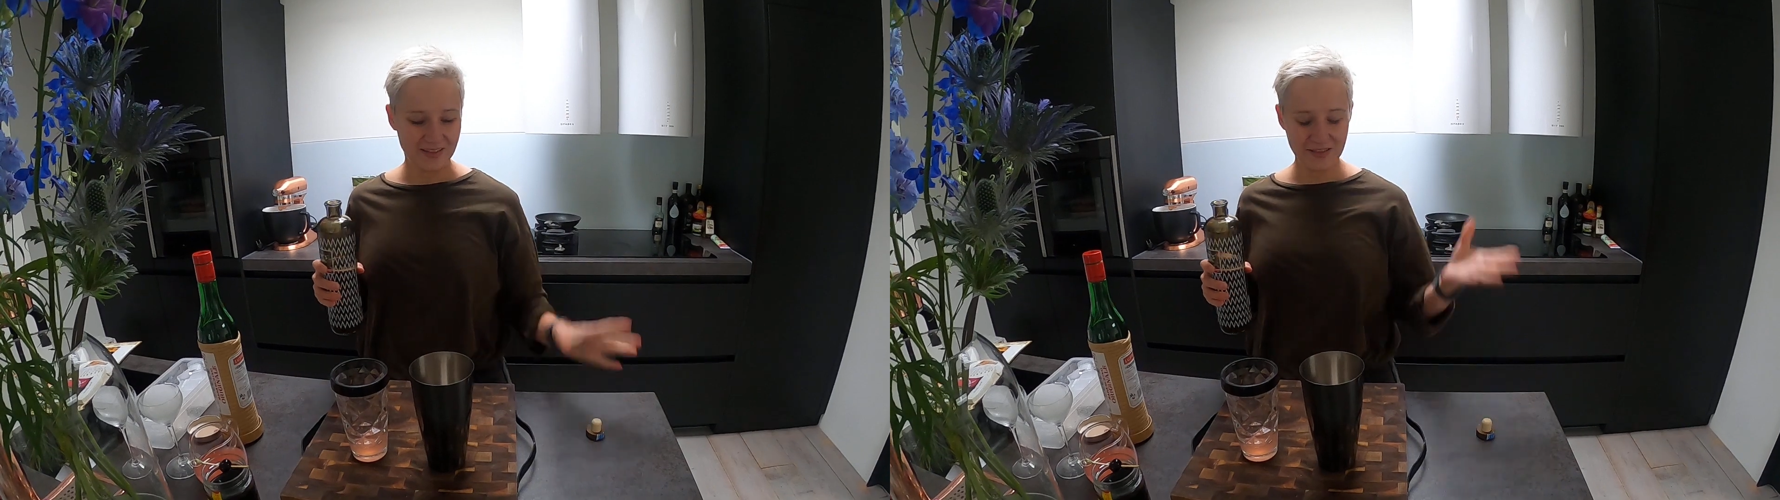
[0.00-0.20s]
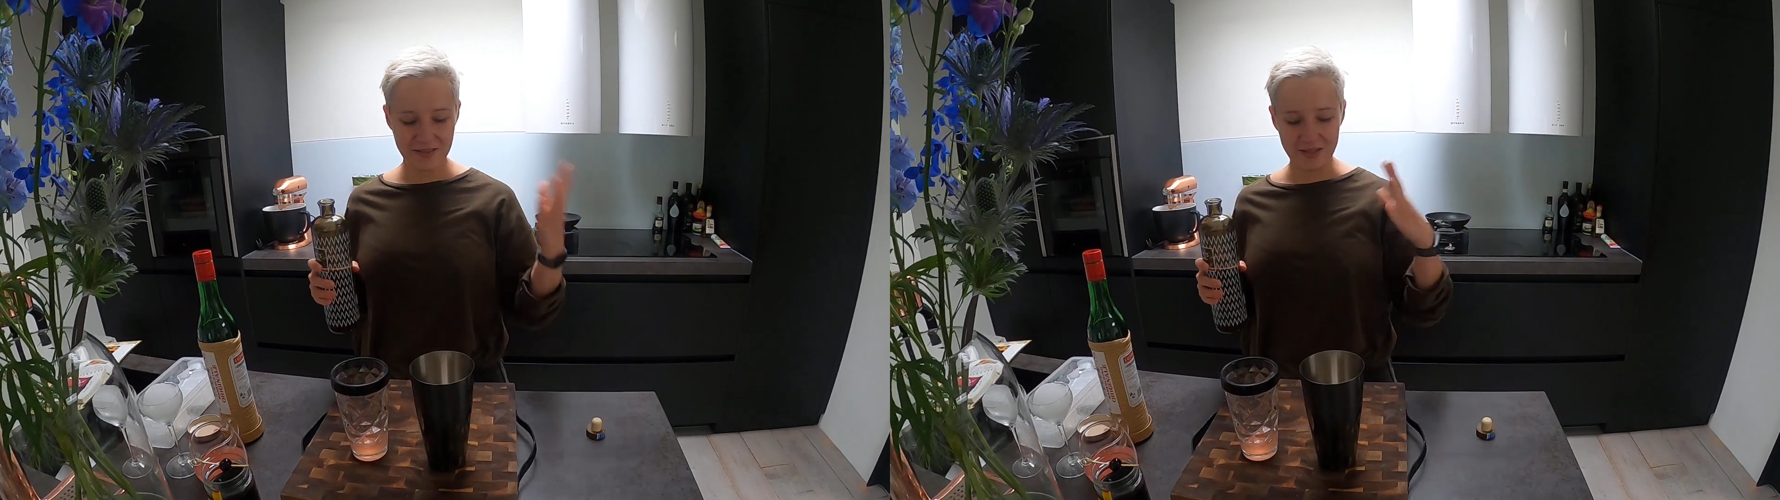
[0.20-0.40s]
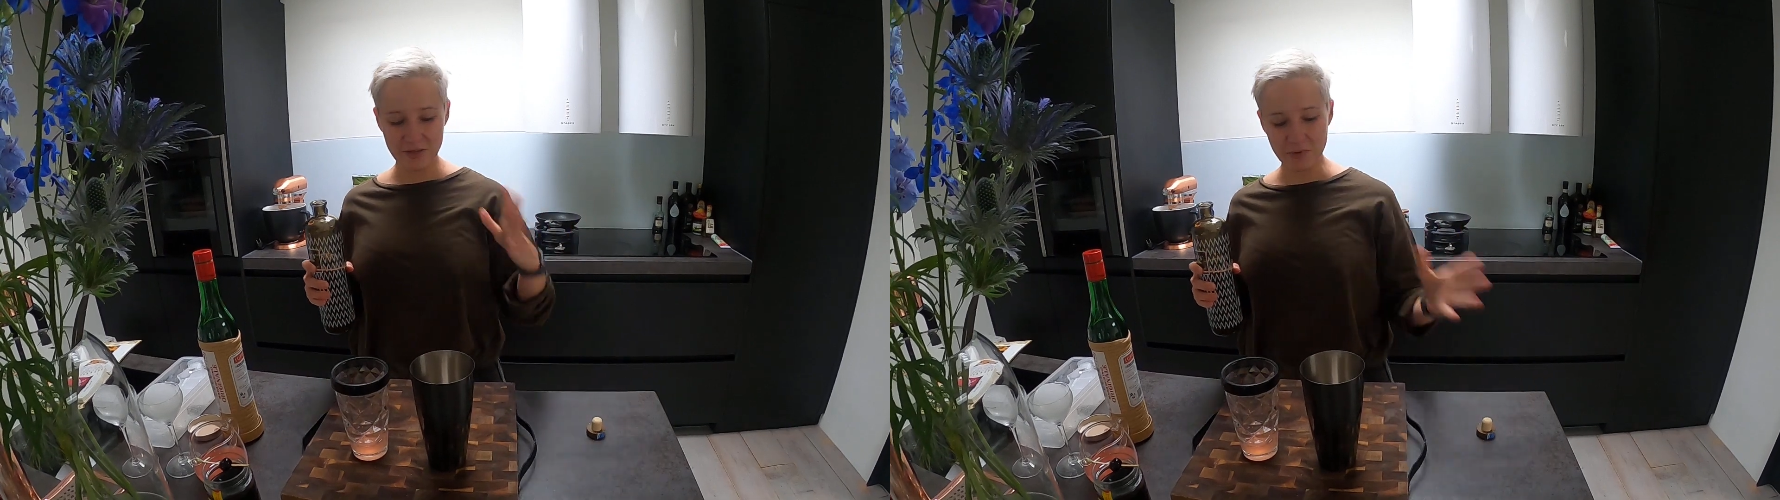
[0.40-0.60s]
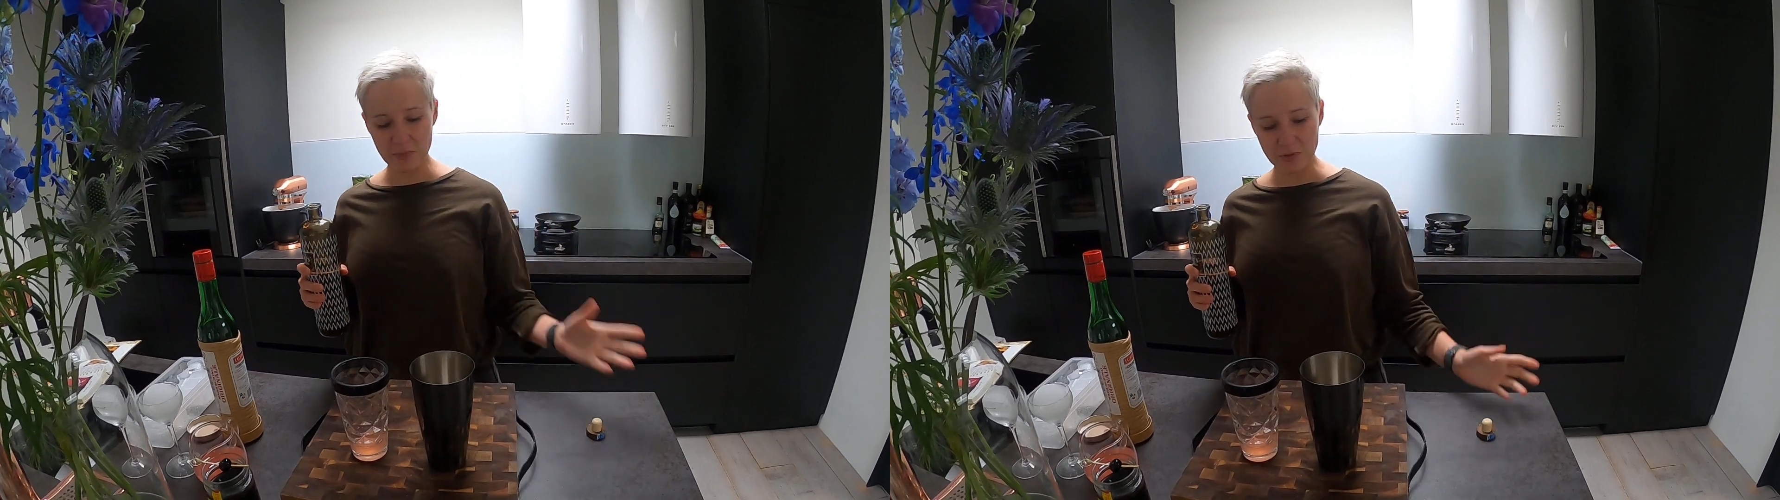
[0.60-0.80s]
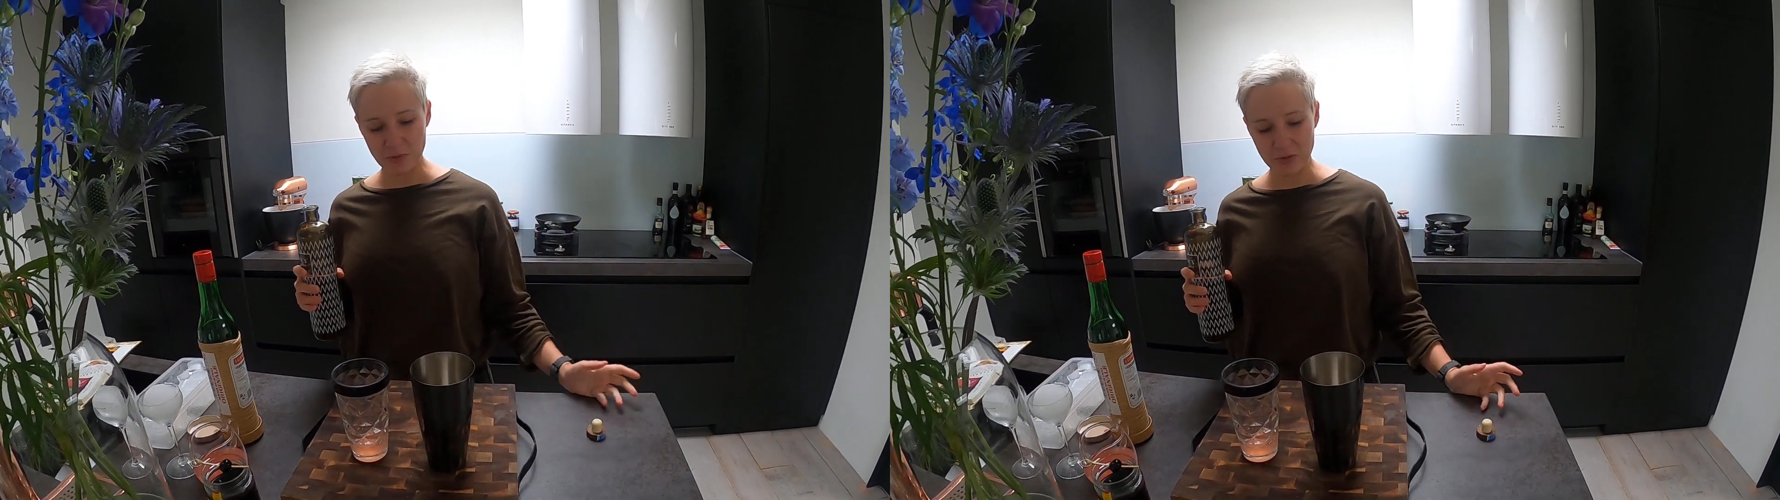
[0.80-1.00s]
It's
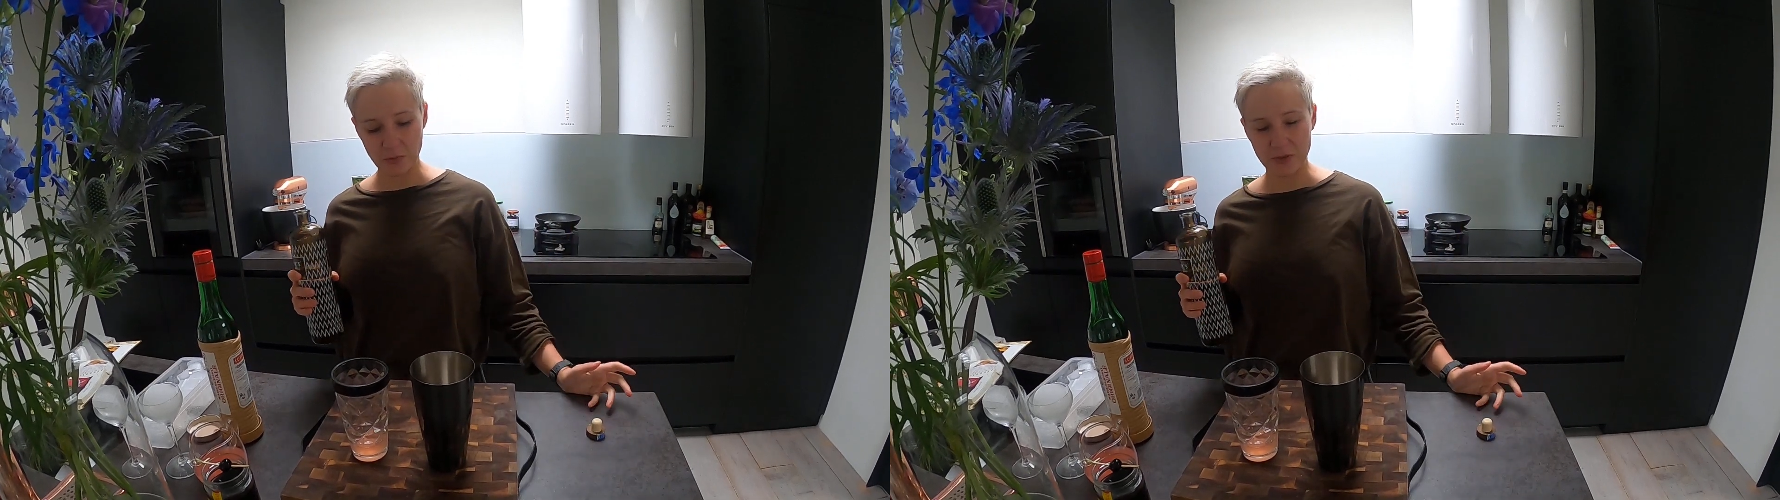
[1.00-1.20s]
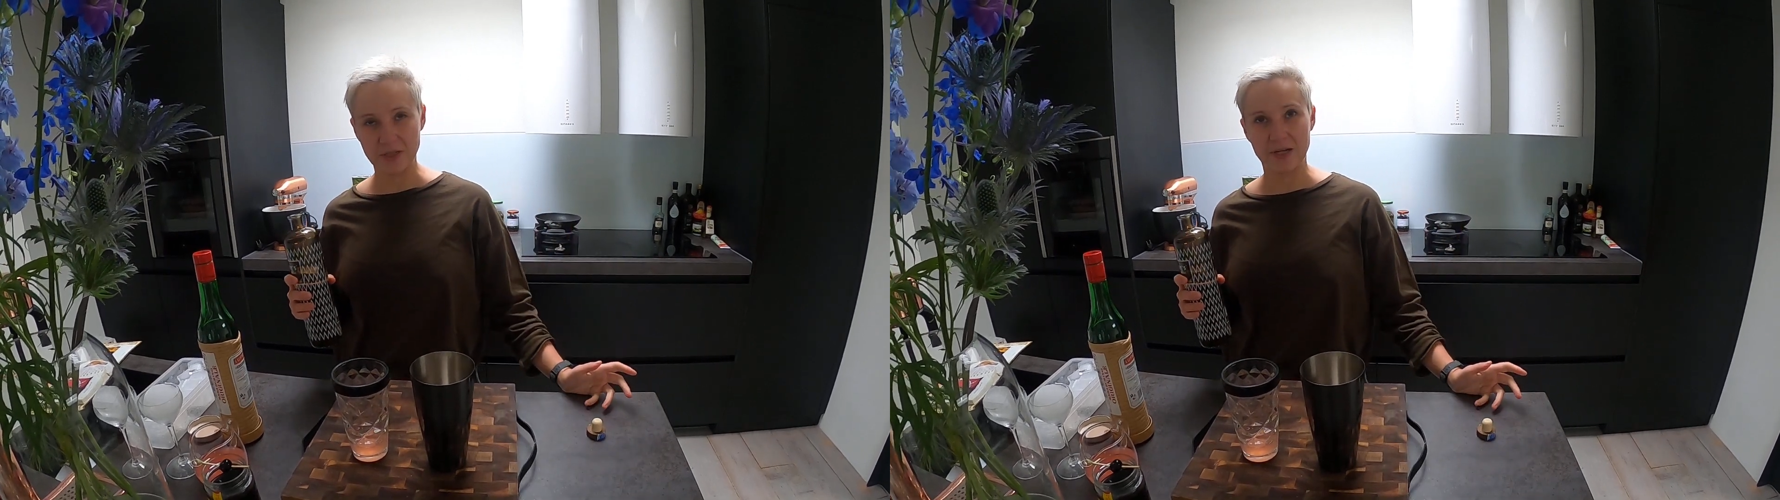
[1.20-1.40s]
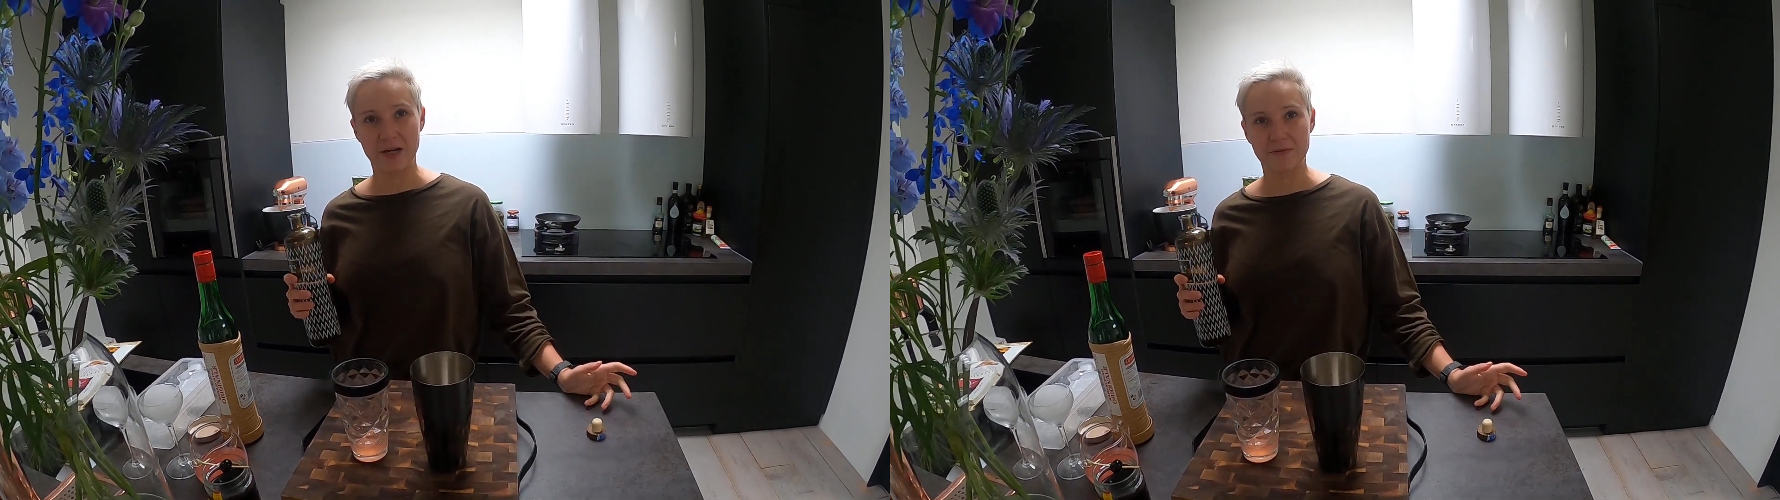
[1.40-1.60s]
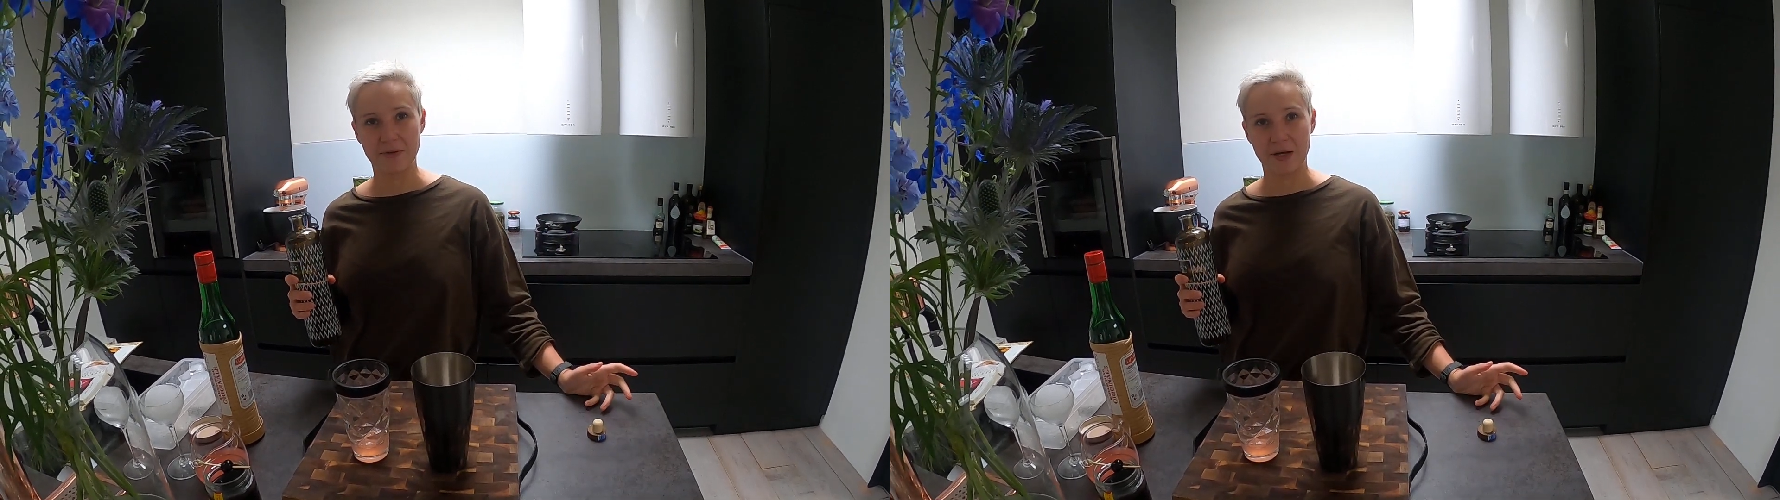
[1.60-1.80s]
anywhere between 1.5